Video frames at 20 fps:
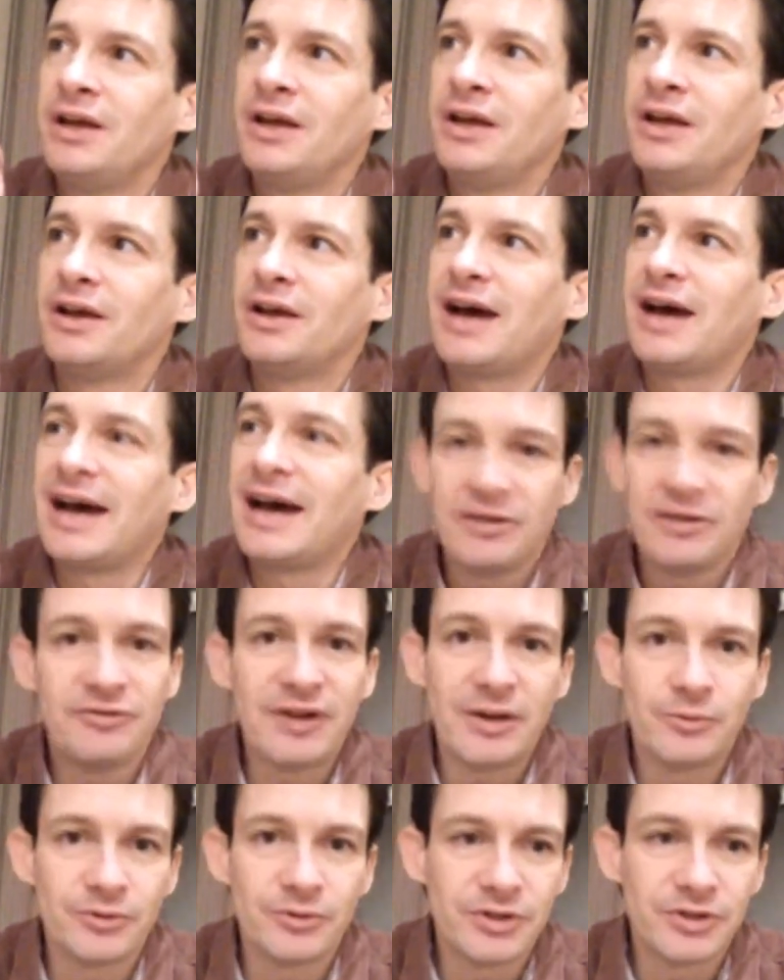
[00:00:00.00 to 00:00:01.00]
I
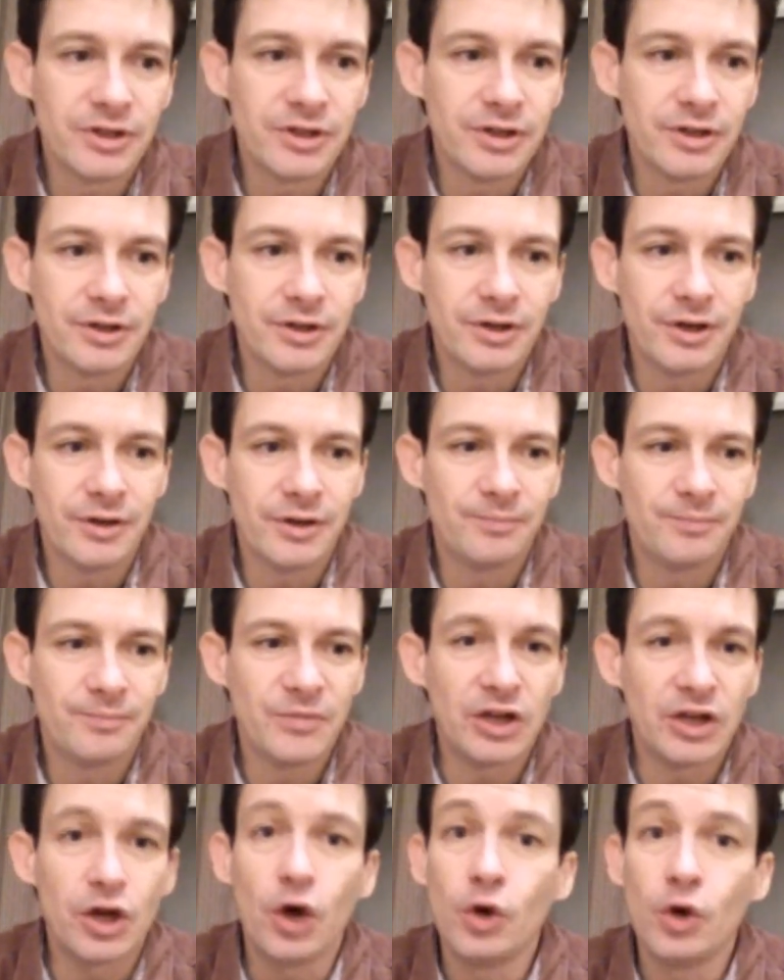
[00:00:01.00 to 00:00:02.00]
found a
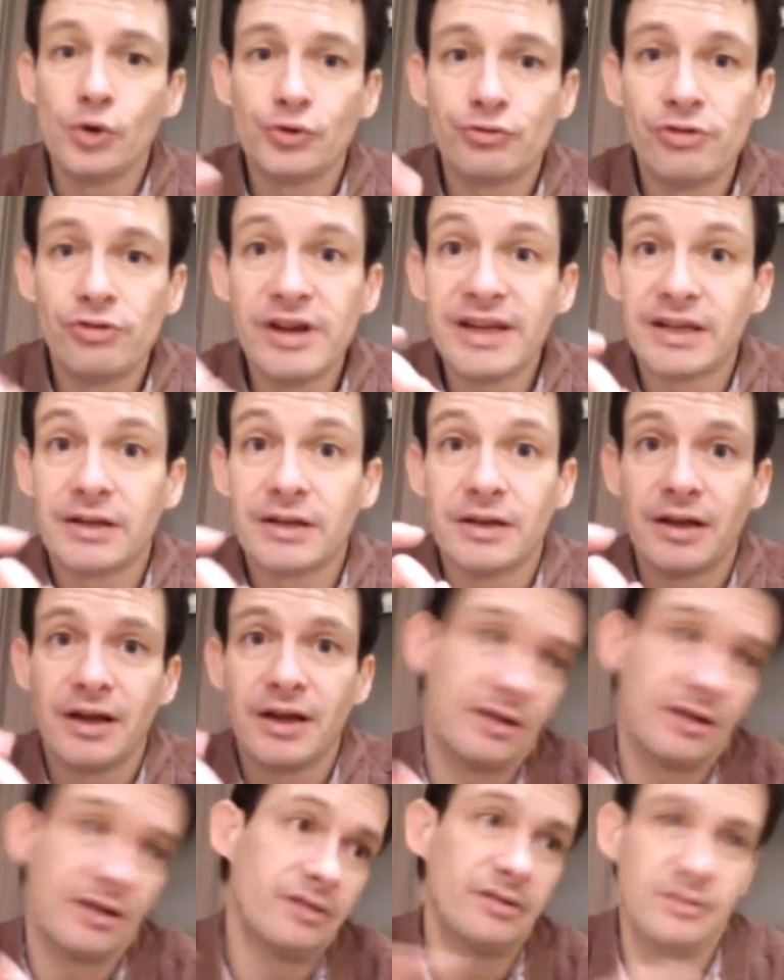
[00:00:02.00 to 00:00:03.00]
gold ring.
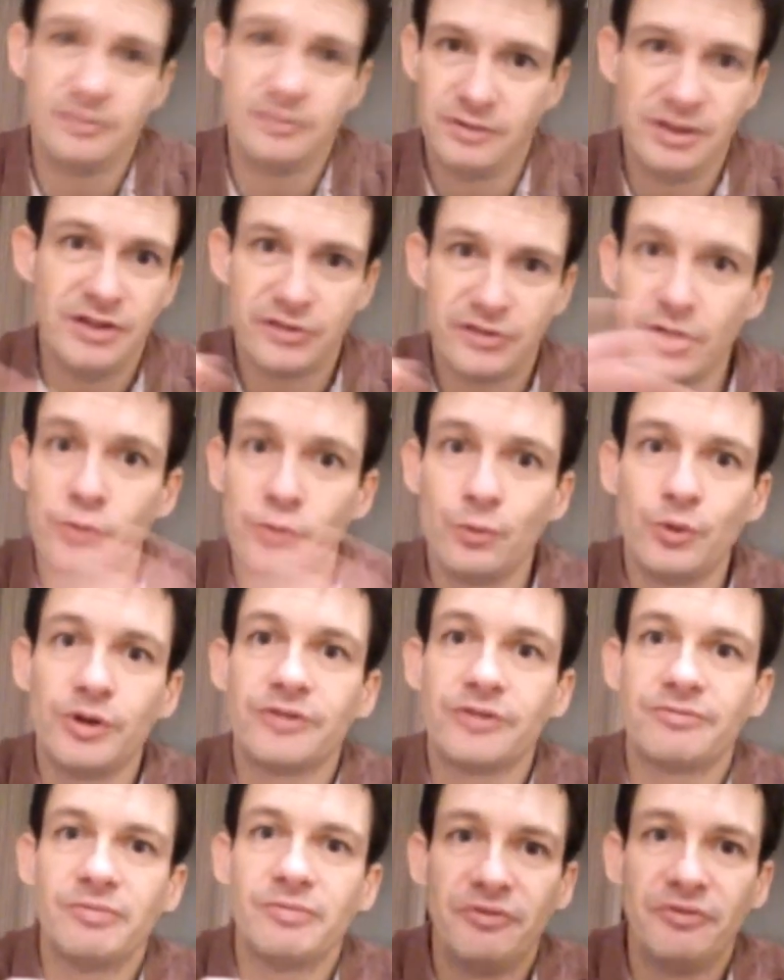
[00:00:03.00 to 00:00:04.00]
It's on one
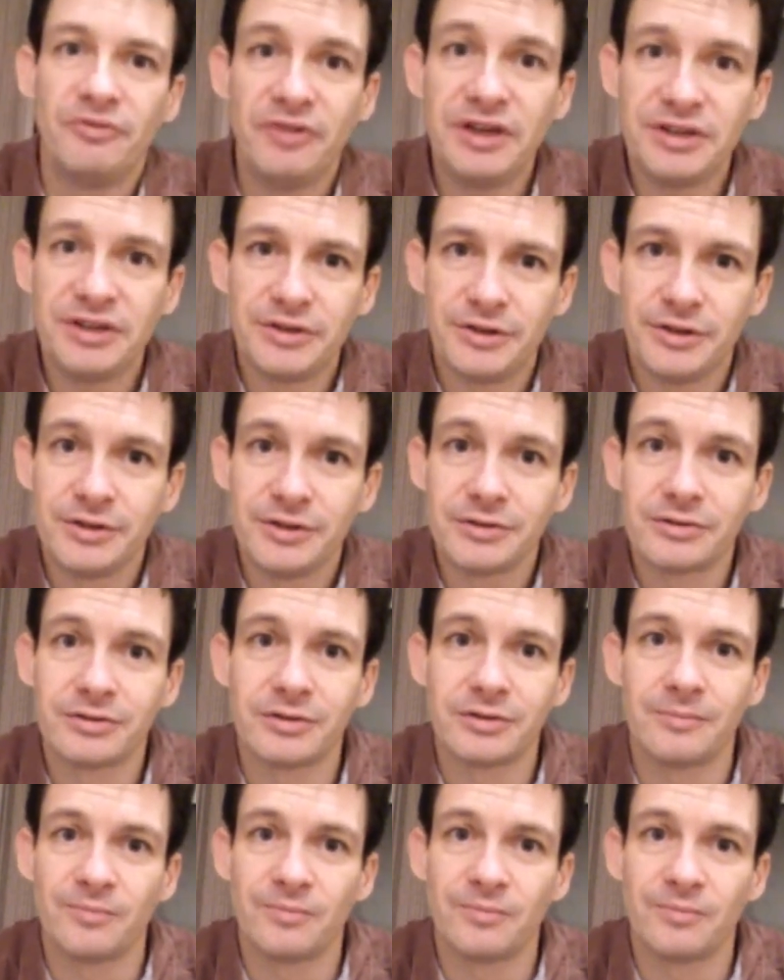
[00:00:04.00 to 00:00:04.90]
of my videos.